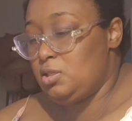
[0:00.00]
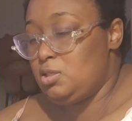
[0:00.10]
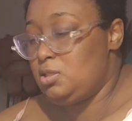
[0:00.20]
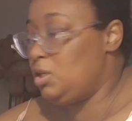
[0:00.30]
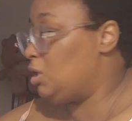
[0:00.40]
The
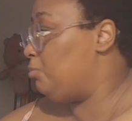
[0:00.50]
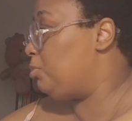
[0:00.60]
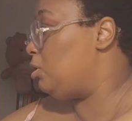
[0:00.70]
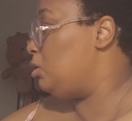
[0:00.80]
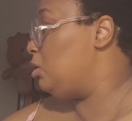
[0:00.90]
sticky
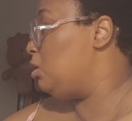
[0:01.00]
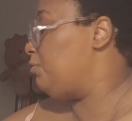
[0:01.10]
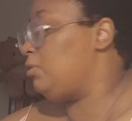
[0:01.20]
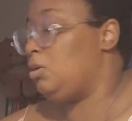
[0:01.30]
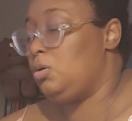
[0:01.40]
part
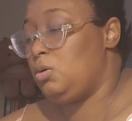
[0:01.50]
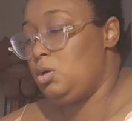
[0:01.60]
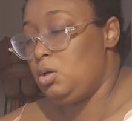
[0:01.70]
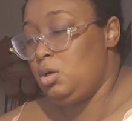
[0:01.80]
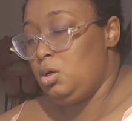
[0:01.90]
left though.
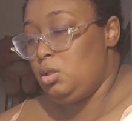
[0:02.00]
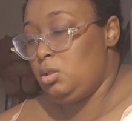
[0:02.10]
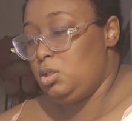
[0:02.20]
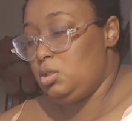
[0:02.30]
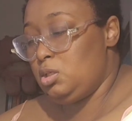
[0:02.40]

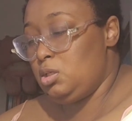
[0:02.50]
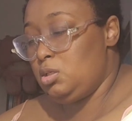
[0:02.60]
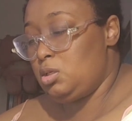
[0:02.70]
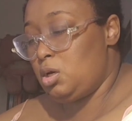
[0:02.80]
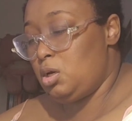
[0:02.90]
This is